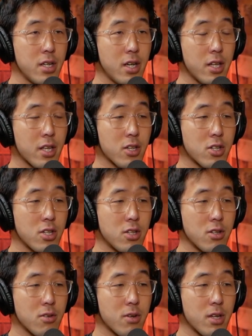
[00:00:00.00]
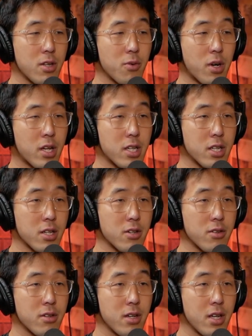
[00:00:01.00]
I think you should do what you want to
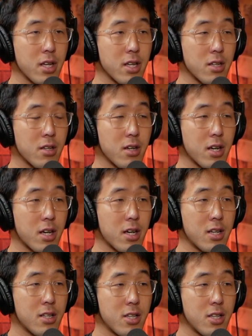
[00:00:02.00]
do and, uh,